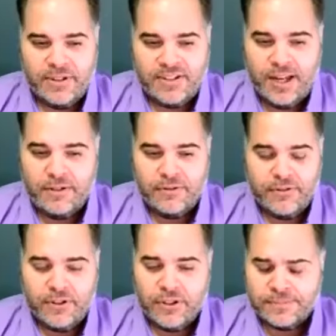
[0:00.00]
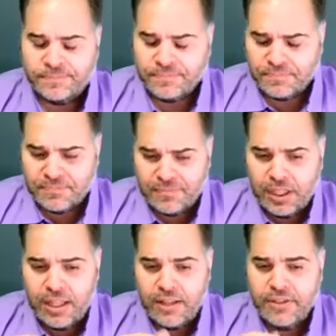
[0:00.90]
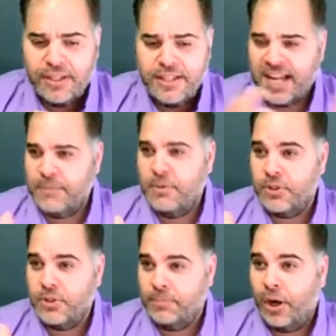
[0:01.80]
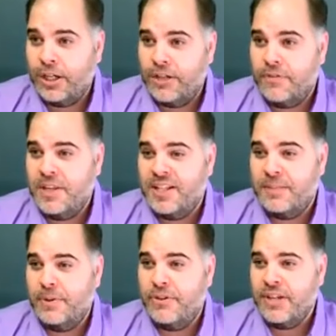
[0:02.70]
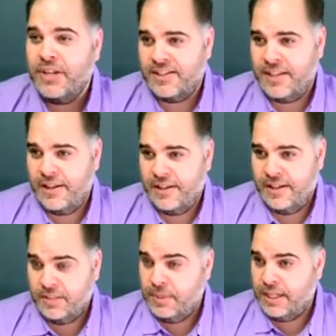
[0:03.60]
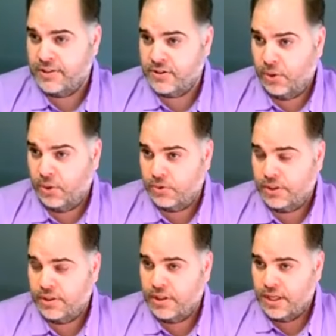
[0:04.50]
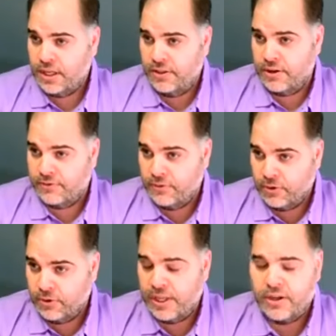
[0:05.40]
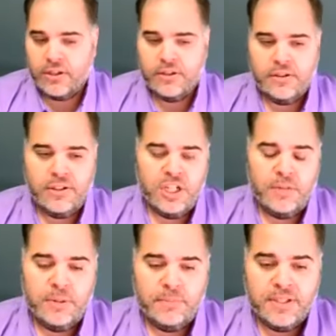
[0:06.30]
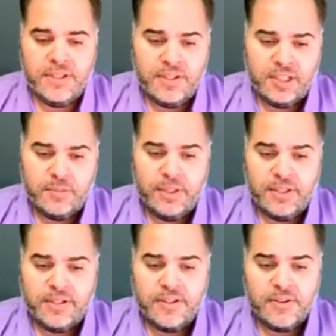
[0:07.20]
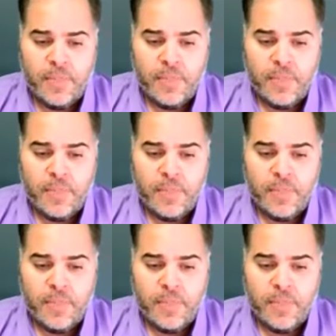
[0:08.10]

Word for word: a side of fur, these animals are part of the experience that is being sold, and therefore they are legitimate business expenses.